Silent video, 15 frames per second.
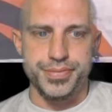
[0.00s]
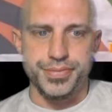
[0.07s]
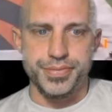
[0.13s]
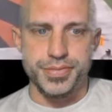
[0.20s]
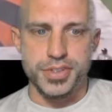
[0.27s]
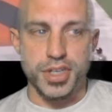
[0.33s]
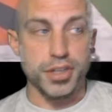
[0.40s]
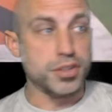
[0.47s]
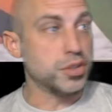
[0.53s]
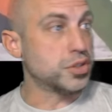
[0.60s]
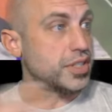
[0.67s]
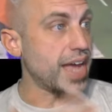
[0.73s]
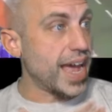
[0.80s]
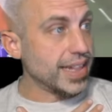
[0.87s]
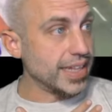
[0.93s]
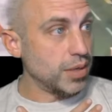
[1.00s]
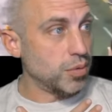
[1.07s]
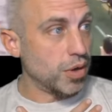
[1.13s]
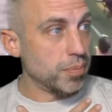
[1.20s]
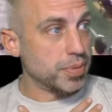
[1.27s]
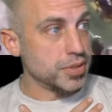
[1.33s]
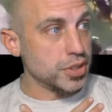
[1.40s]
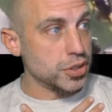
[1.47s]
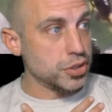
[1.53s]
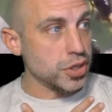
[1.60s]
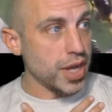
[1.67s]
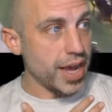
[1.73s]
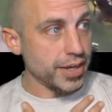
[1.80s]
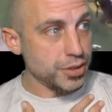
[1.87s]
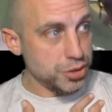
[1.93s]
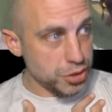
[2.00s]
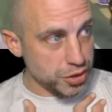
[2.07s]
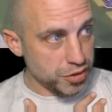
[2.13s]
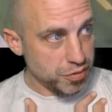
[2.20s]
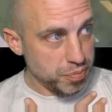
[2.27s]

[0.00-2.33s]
It's also sadly what position I should have